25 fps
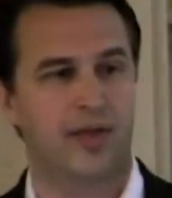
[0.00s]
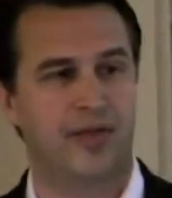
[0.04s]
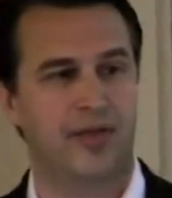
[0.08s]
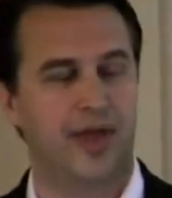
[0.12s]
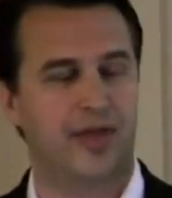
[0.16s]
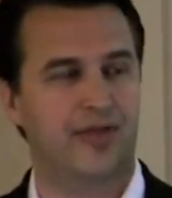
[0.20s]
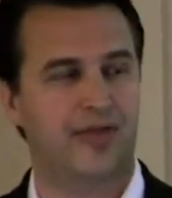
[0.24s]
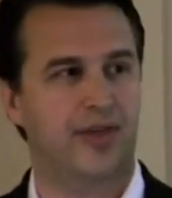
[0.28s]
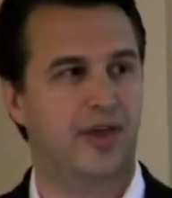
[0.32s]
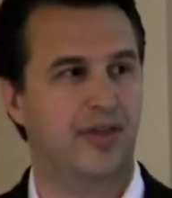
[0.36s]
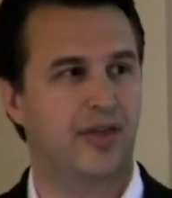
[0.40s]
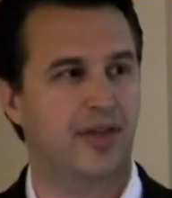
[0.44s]

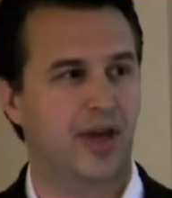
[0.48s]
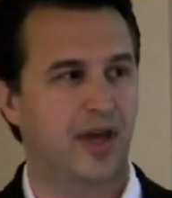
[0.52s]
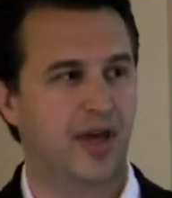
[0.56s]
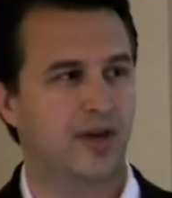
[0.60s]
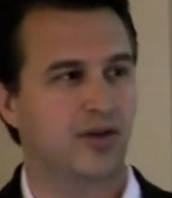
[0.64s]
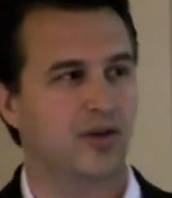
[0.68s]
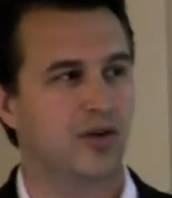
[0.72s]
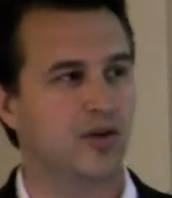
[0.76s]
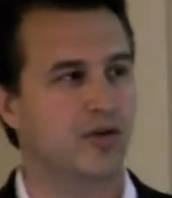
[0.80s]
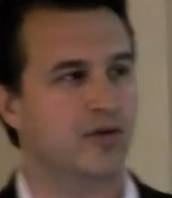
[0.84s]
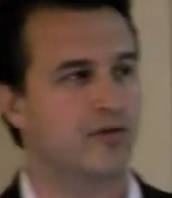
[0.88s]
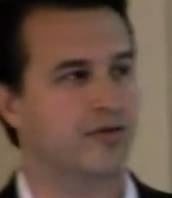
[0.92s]
that they
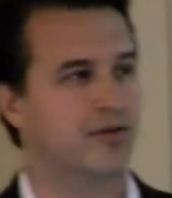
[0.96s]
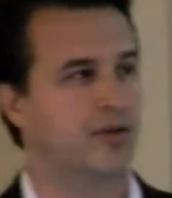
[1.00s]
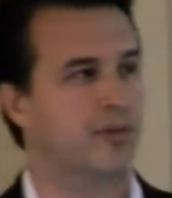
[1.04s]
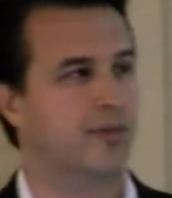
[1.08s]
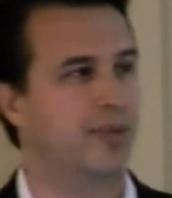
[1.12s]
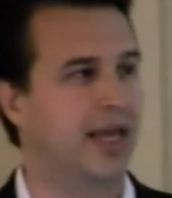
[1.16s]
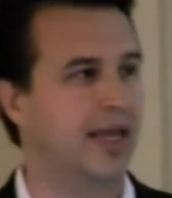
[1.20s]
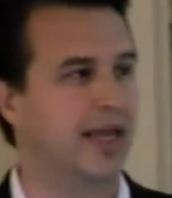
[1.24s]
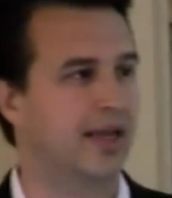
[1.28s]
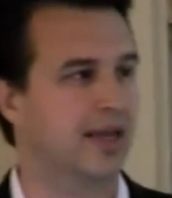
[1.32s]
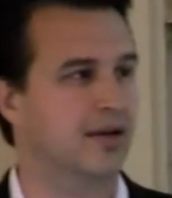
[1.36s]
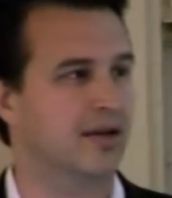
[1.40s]
then used to
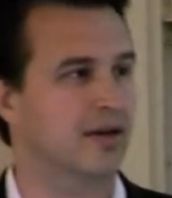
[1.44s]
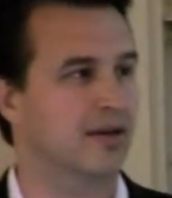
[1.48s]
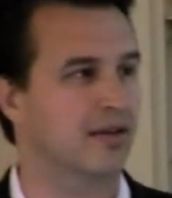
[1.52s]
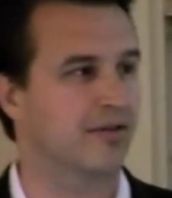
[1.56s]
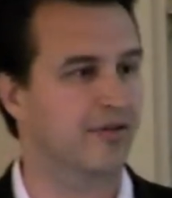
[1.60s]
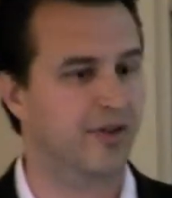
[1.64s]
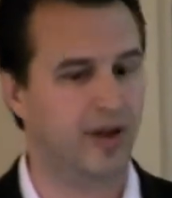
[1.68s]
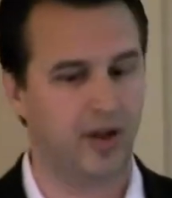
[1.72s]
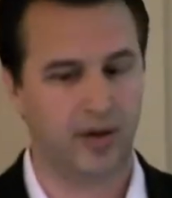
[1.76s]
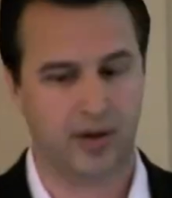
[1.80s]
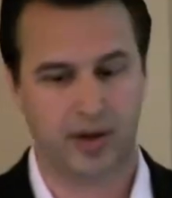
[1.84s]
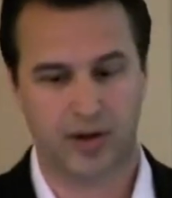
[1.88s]
bake into the
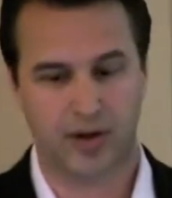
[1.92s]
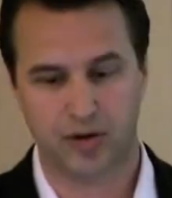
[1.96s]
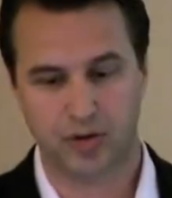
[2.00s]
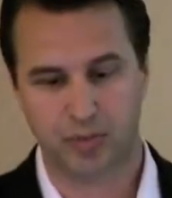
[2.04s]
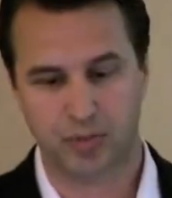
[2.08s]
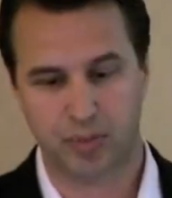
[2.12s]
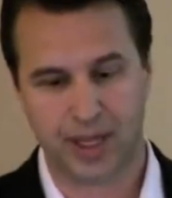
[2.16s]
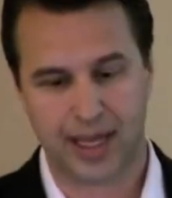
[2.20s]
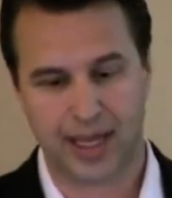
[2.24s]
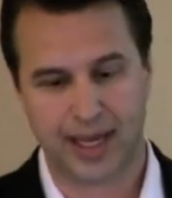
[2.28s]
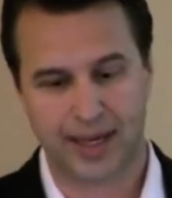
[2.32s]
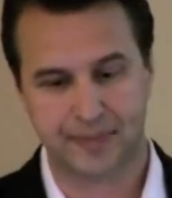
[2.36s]
following year's
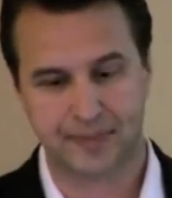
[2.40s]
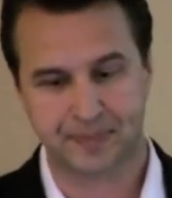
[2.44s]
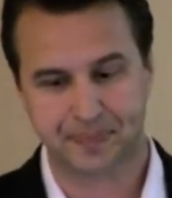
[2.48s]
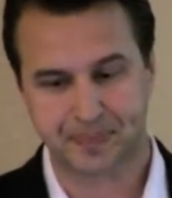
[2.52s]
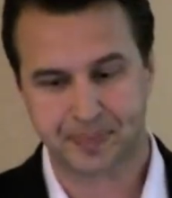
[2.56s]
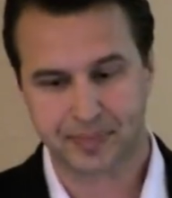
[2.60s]
plan.